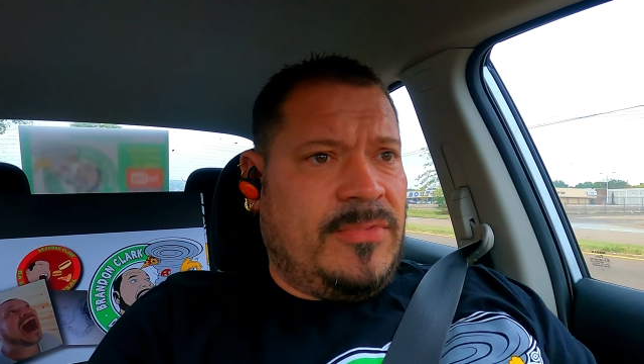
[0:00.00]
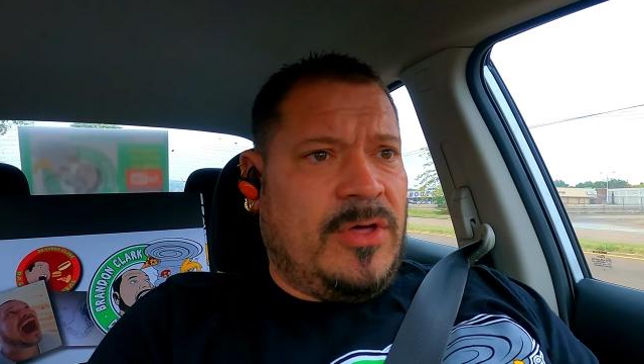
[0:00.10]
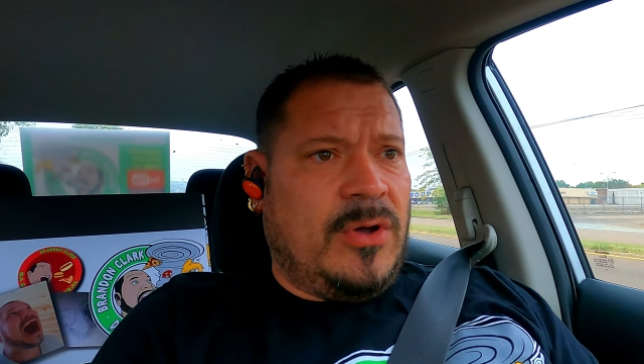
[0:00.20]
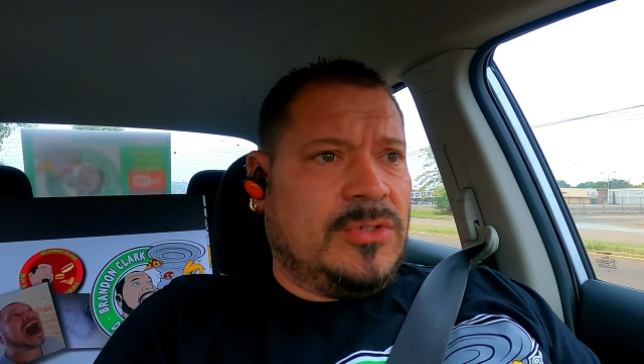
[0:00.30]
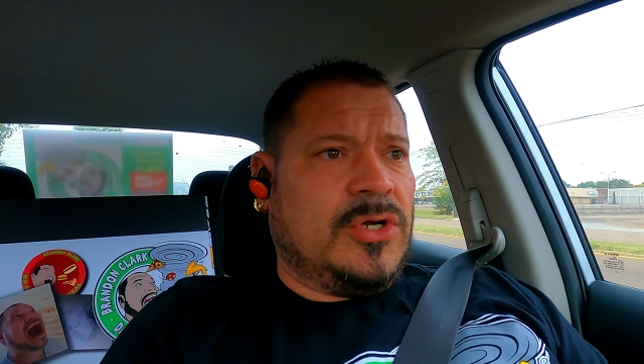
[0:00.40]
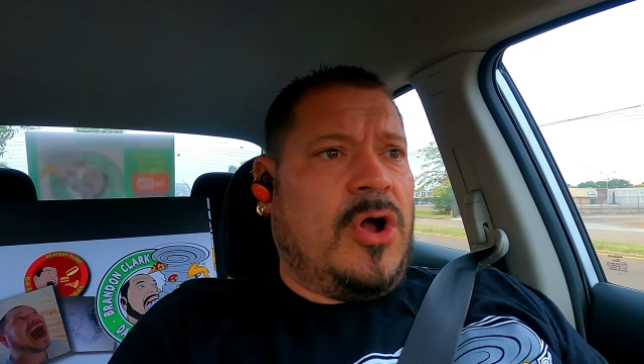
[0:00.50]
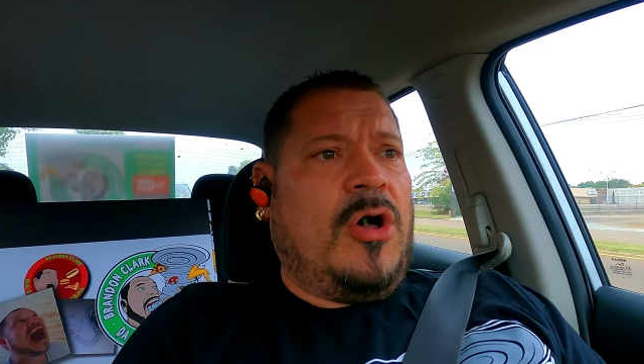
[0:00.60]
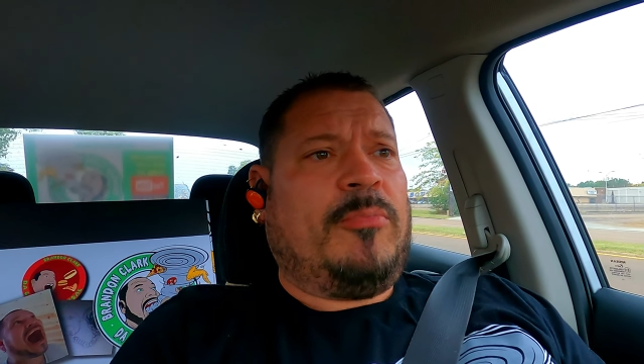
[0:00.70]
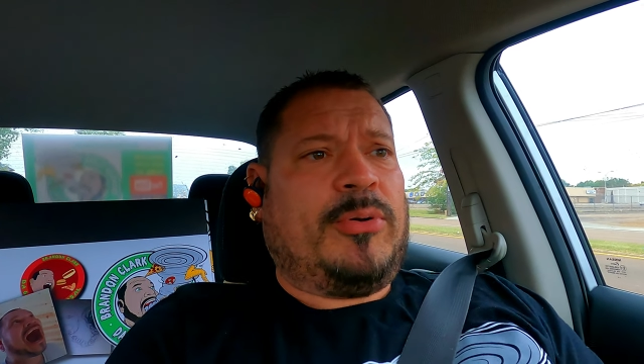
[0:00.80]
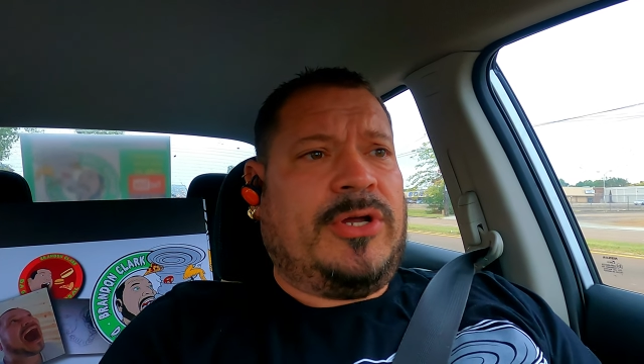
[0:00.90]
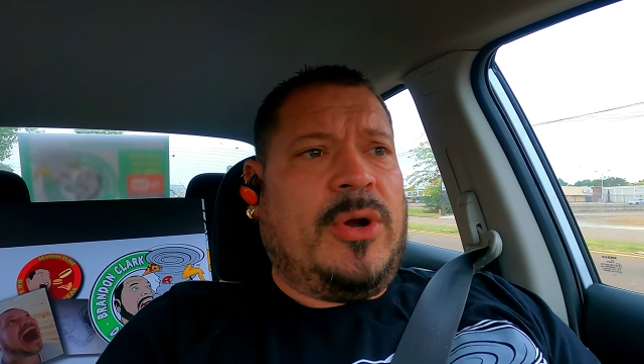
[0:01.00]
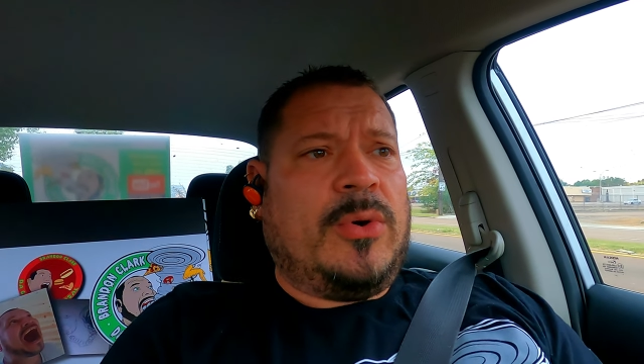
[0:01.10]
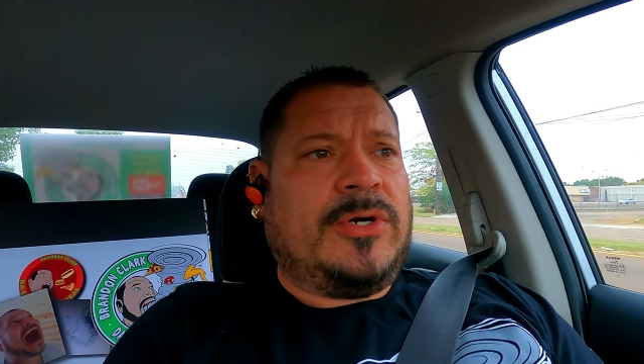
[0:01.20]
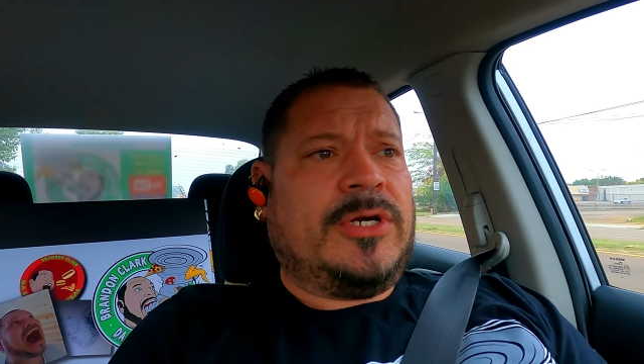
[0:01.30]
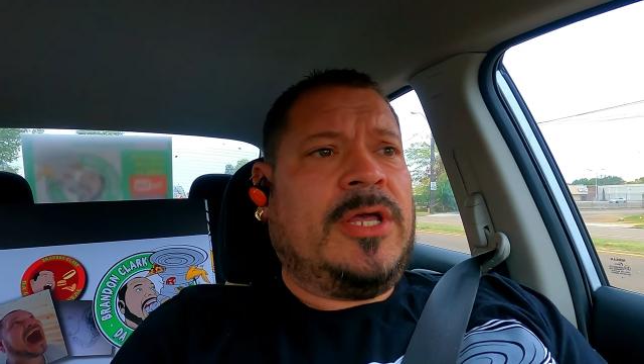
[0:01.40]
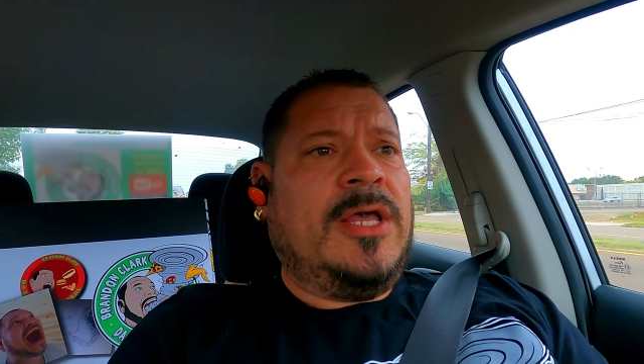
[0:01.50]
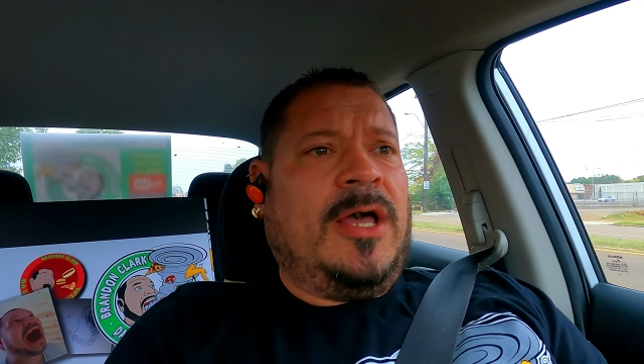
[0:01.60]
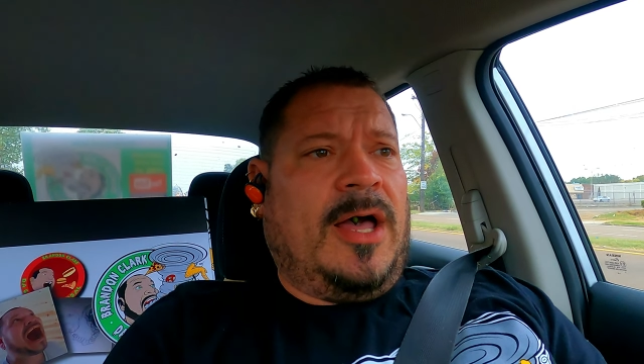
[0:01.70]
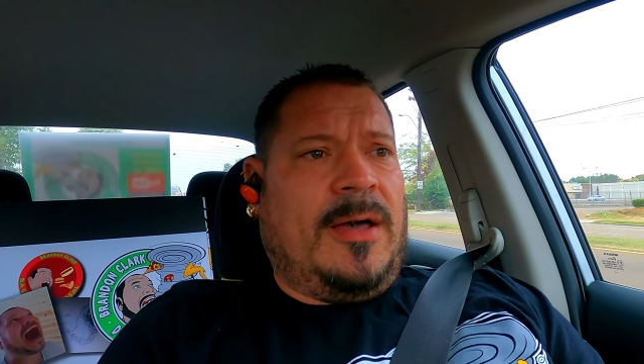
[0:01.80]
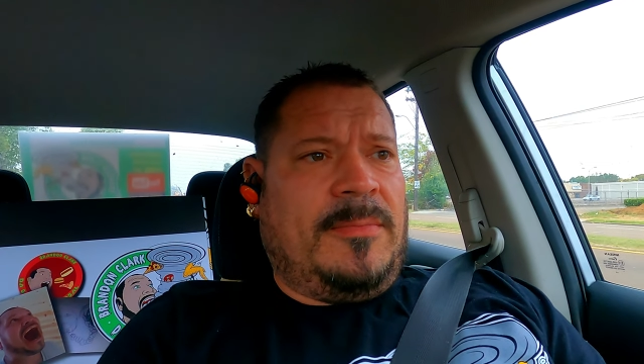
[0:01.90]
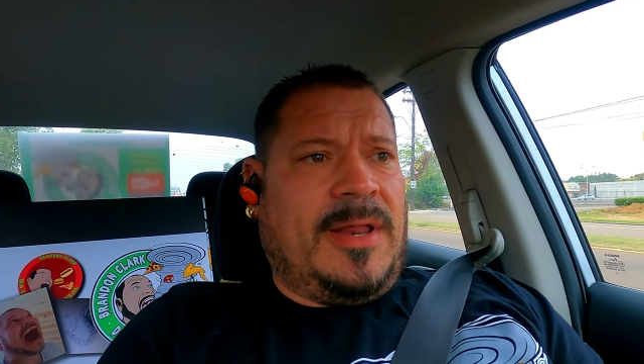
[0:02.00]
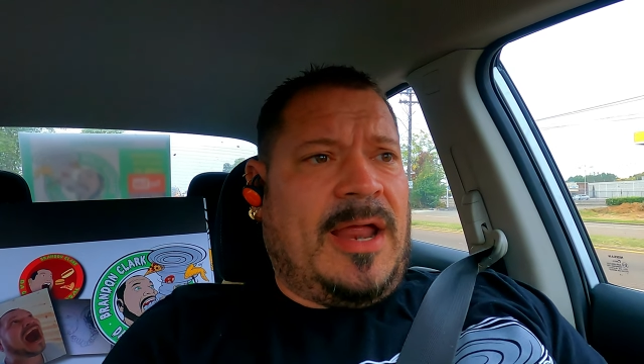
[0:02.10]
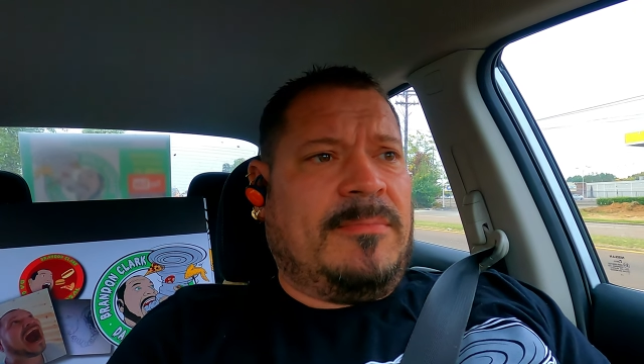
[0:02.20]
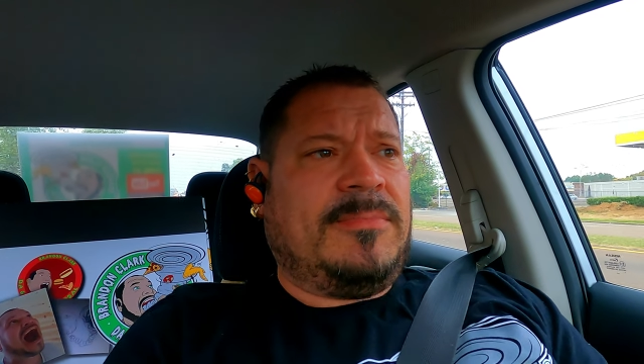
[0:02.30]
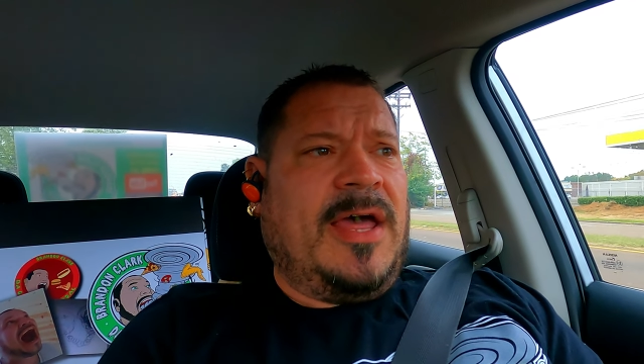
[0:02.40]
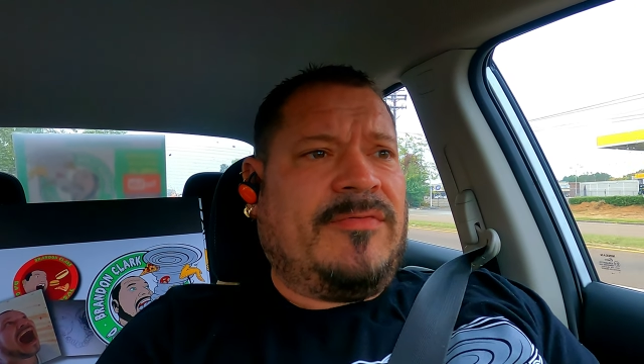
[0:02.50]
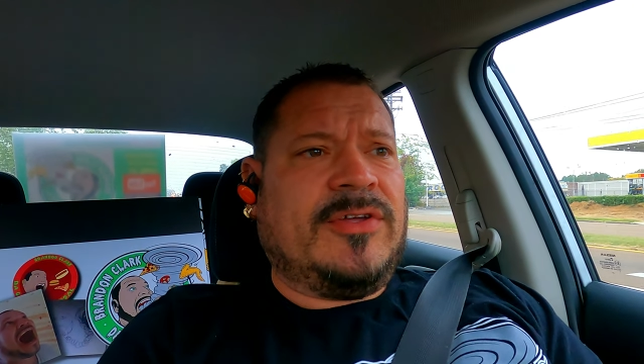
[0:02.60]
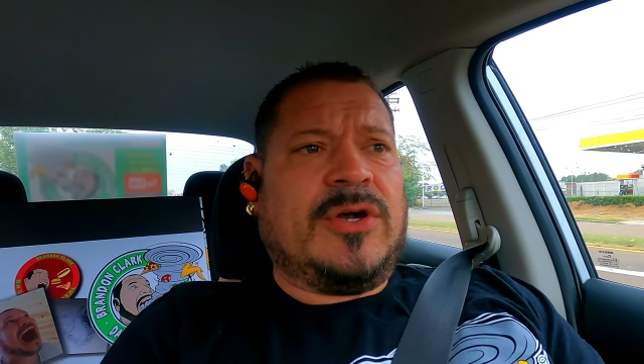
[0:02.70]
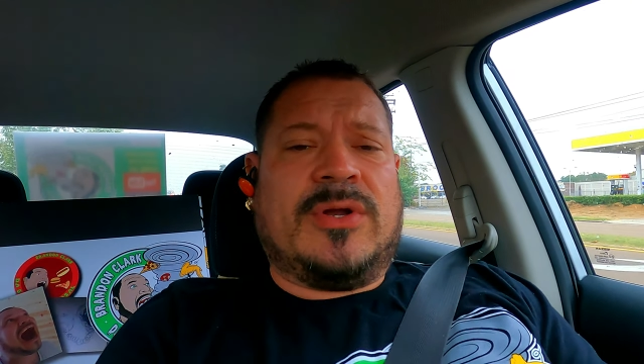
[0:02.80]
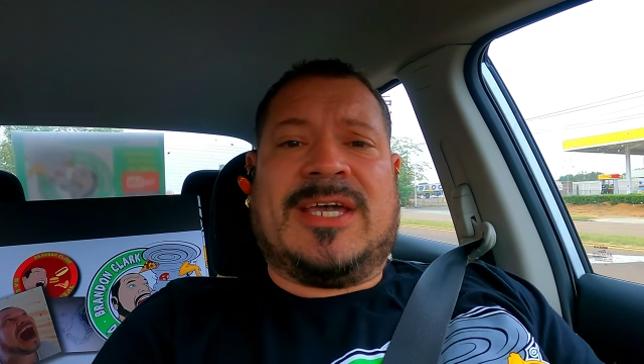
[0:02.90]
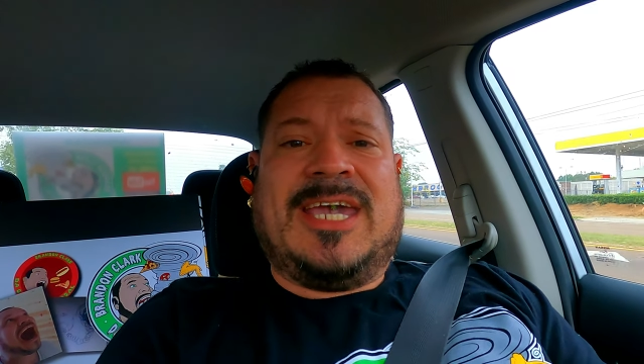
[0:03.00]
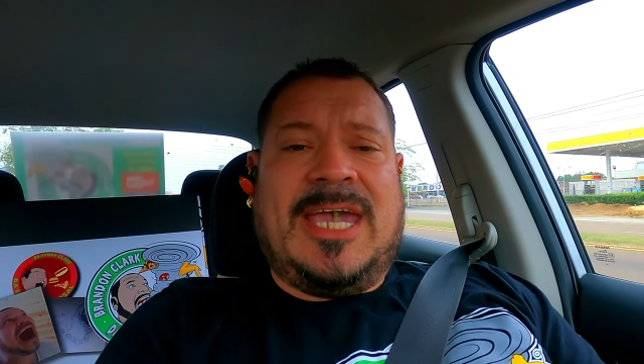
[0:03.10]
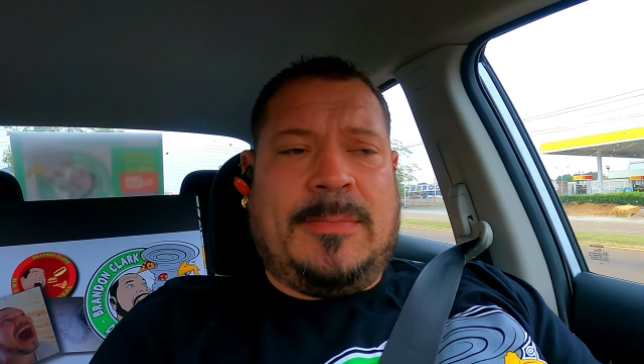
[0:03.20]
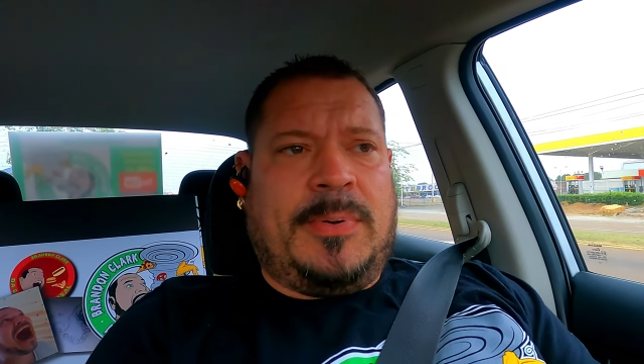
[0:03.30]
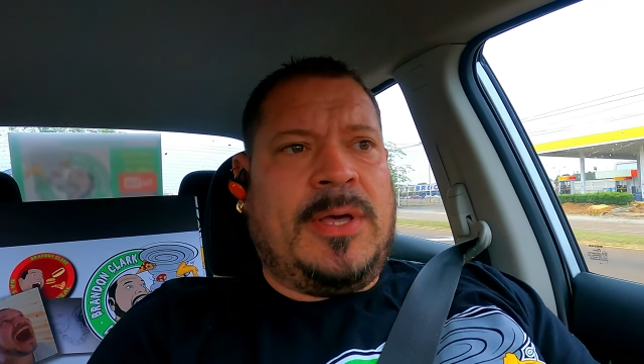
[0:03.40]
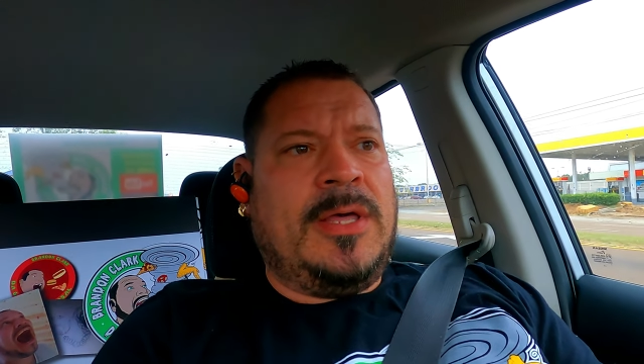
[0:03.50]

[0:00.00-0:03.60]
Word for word: those are all pre-ordered um, but i'm definitely going to keep